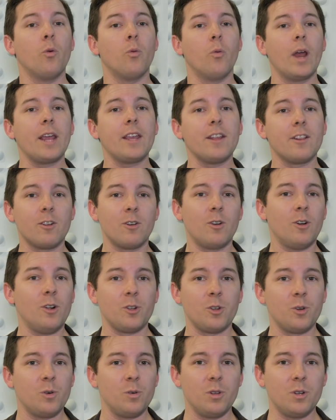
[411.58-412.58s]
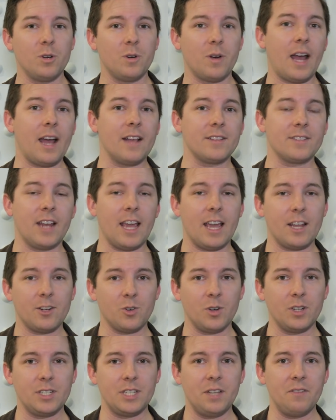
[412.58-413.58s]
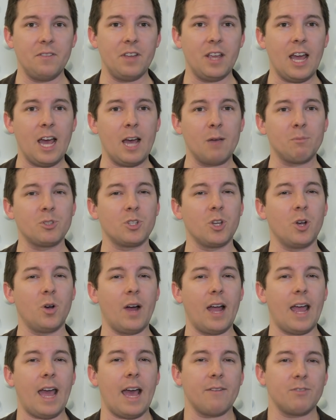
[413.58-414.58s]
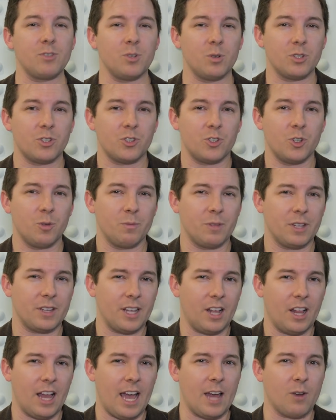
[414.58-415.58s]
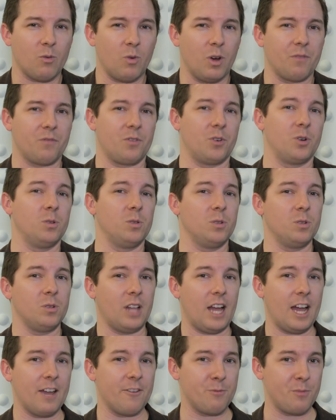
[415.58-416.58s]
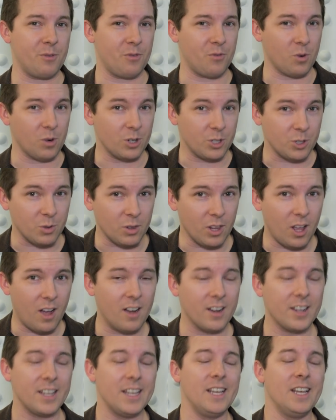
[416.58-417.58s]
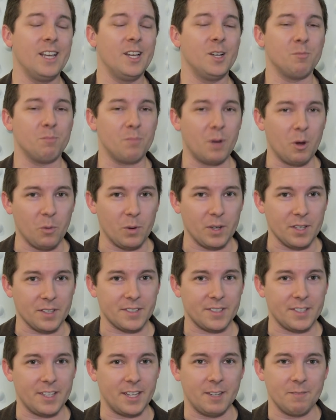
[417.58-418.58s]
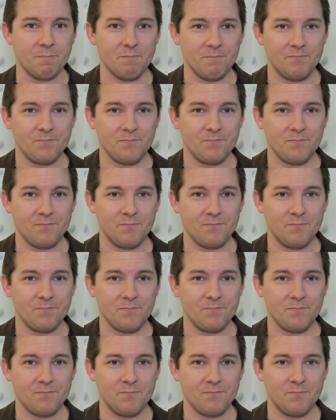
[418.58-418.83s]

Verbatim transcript: Regular old Hulu has an Android TV app, so I have to assume that they'll add one for Hulu Live before too long, but we'll see.